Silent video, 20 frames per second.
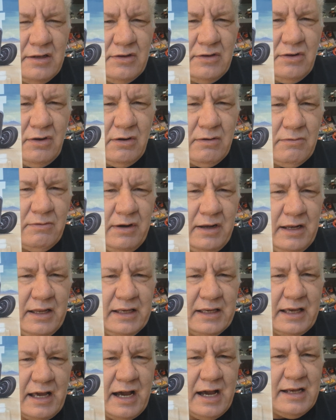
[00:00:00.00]
not
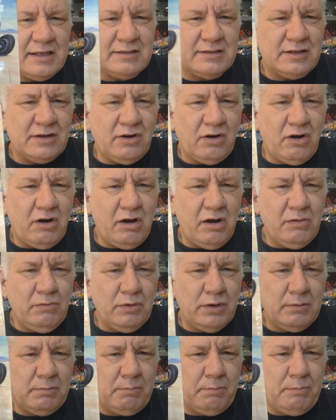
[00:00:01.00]
really cars that I
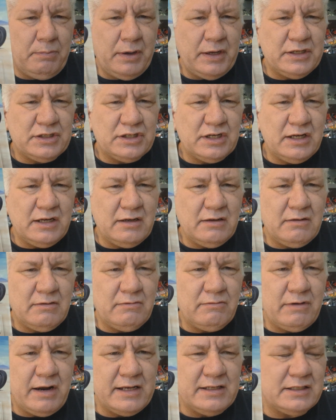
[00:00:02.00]
would picture
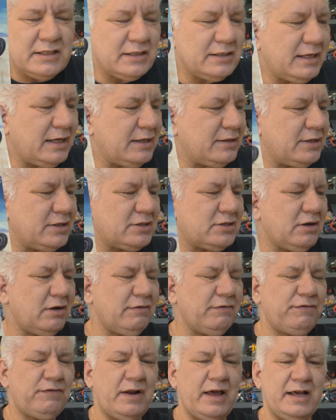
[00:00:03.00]
racing down the
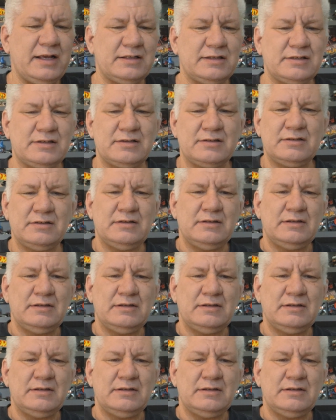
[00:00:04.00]
salt flats.